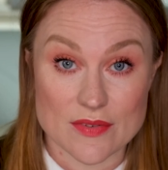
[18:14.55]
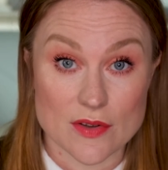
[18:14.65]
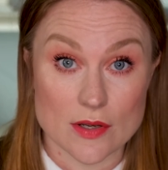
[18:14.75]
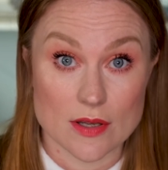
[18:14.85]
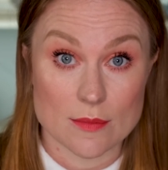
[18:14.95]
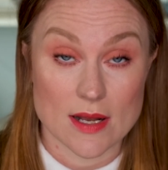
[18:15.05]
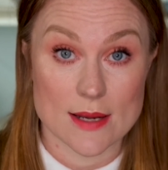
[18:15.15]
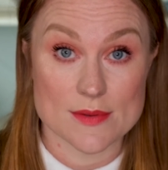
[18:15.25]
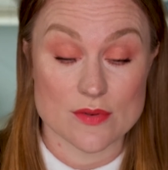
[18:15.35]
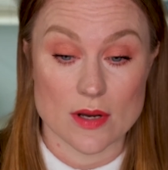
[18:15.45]
you look at my
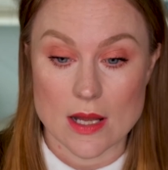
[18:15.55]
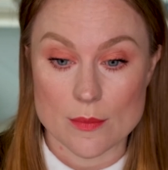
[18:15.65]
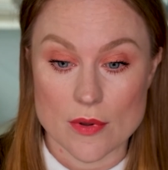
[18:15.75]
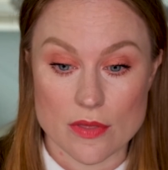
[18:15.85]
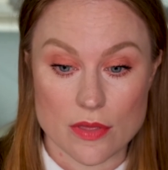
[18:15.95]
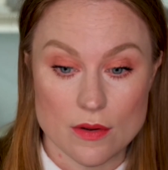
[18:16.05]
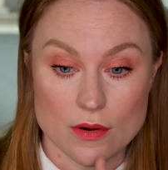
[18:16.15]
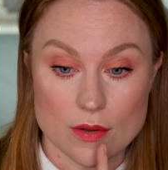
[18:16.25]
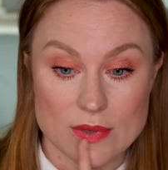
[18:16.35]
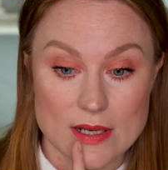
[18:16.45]
lips right now, both of them are a
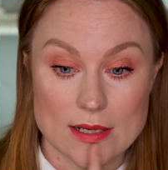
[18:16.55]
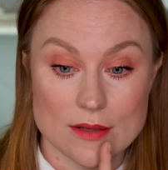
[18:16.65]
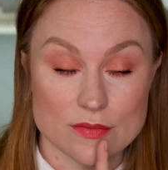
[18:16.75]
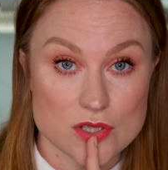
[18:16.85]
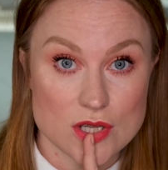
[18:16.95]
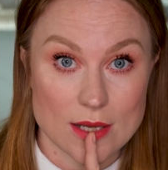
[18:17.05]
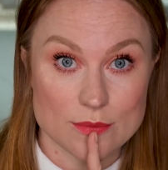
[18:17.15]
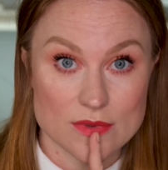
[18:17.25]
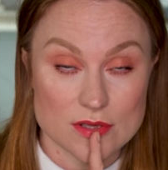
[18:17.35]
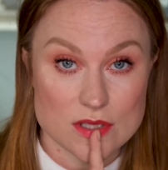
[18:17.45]
completely different shape,
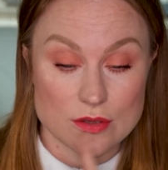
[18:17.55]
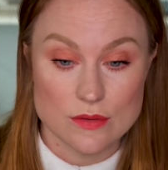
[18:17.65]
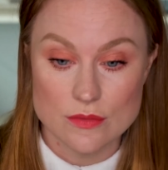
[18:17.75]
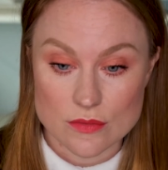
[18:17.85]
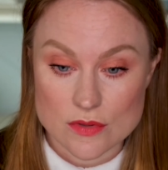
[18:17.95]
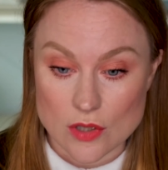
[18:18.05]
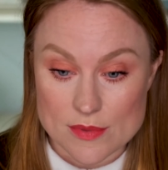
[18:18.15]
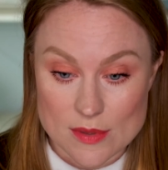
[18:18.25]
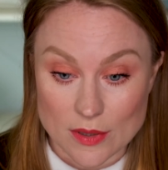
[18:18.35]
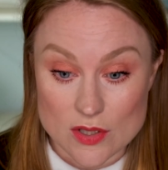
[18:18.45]
the two tops. So
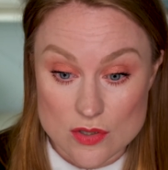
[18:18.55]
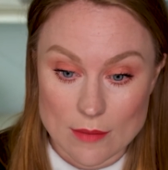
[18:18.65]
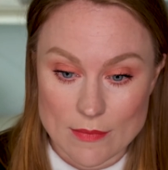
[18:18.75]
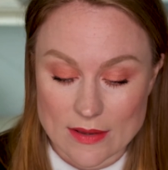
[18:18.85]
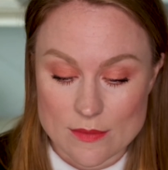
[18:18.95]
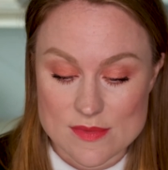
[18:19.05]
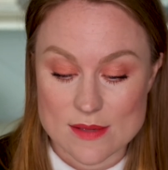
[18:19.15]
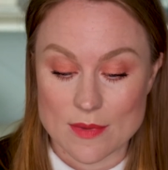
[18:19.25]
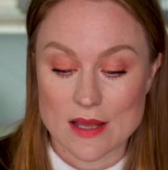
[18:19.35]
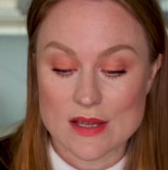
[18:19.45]
I'm going to try and make them
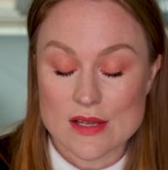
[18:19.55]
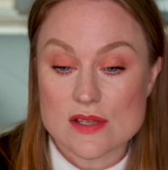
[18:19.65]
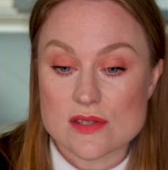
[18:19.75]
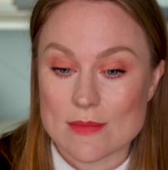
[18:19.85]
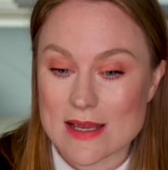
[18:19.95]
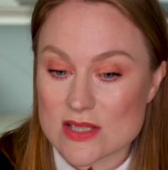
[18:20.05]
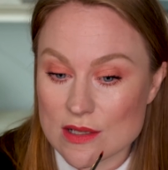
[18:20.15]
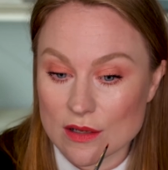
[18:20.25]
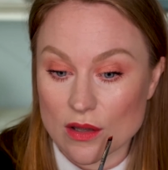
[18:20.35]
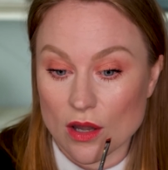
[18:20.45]
similar. So I'm actually
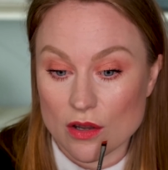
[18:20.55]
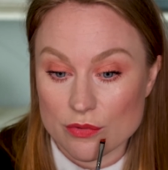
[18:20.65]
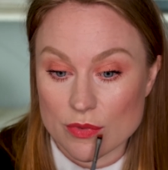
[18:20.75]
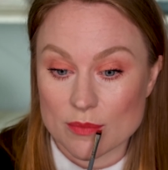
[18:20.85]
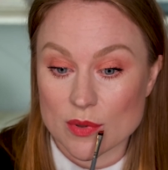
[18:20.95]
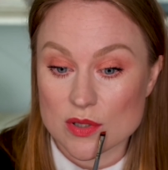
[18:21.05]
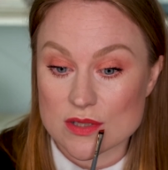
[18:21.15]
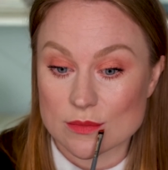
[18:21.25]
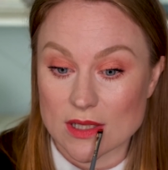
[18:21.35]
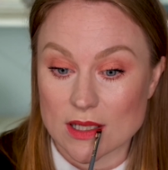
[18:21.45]
going to go from the
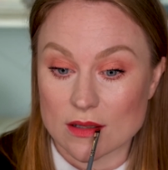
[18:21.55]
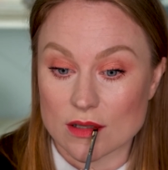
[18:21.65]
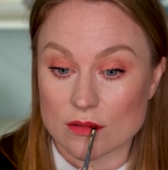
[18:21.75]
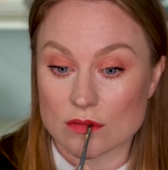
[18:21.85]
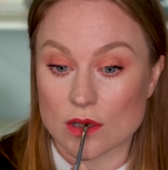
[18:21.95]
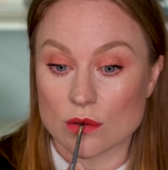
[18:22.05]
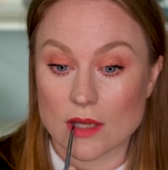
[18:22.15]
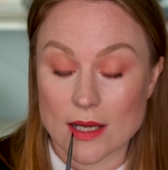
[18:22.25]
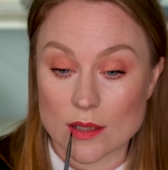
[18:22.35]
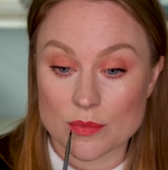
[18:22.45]
bottom now and roll
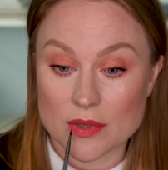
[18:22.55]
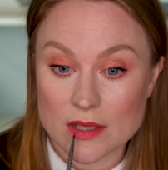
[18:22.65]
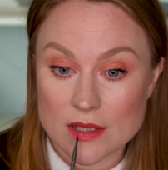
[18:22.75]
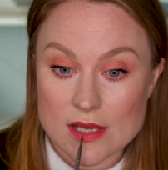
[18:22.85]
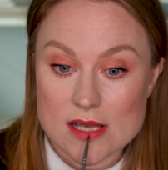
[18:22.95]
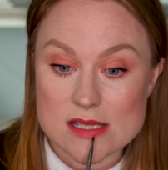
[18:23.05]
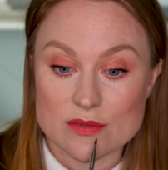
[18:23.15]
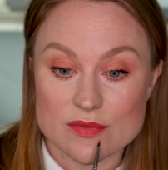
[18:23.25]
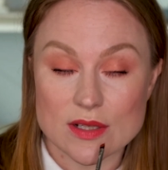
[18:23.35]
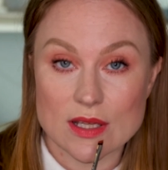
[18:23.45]
up because I
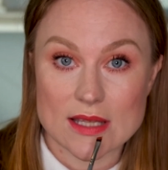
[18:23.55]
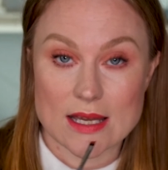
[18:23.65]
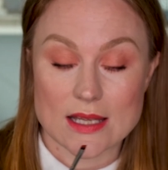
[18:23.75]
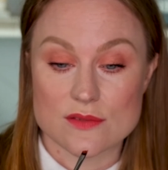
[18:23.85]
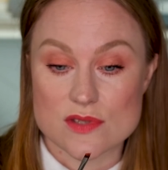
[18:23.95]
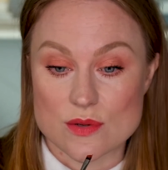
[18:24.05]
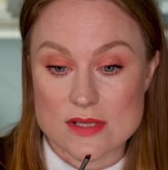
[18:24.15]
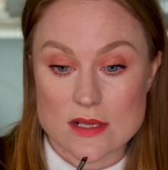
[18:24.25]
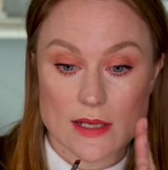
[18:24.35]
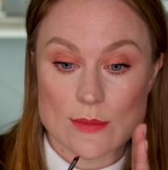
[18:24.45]
feel like that gives you a
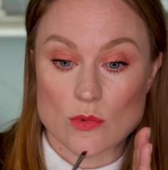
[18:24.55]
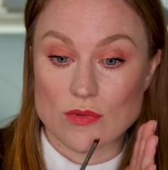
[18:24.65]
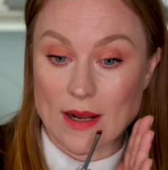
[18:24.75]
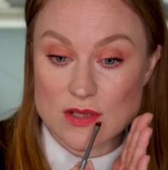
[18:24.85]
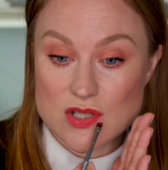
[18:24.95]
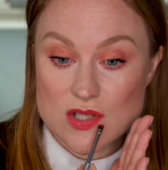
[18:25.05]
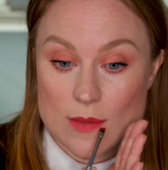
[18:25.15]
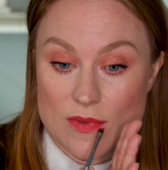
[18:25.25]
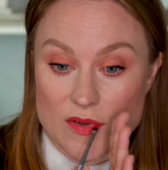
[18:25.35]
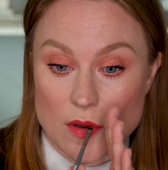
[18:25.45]
slightly more rounded shape
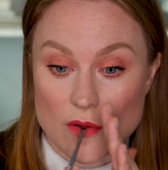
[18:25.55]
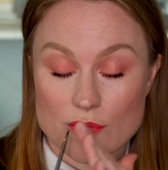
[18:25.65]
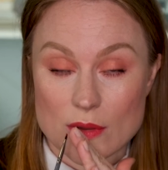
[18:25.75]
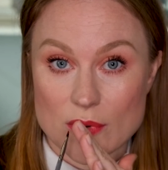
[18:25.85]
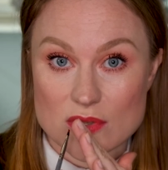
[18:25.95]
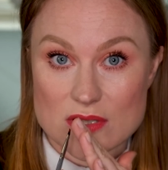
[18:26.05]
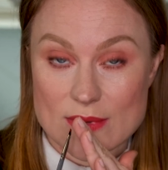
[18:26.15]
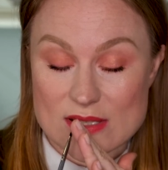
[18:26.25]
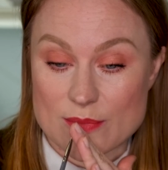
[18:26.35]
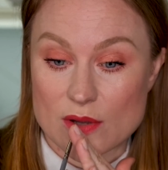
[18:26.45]
if you go from the bottom as
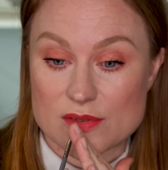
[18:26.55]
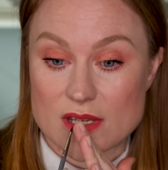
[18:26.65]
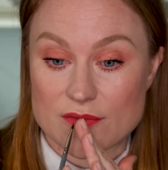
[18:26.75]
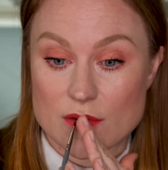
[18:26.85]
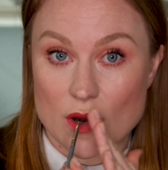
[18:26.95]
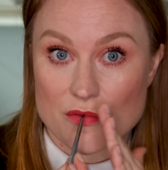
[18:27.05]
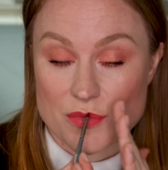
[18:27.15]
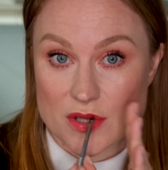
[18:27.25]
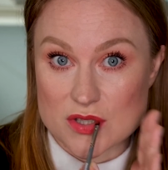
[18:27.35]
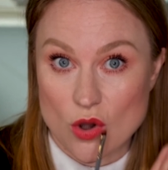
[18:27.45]
opposed to if you go from the
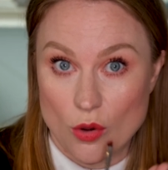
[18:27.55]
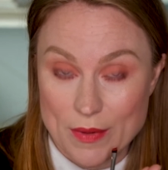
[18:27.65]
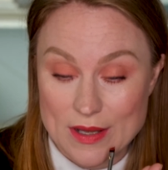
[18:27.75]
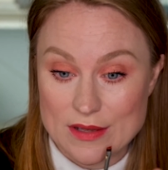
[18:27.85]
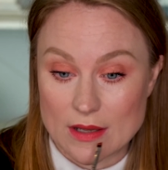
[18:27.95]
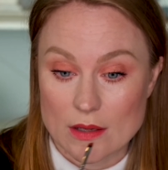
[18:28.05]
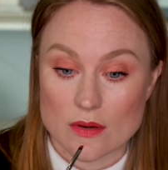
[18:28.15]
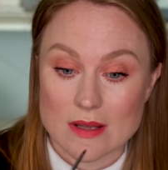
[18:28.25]
top and down.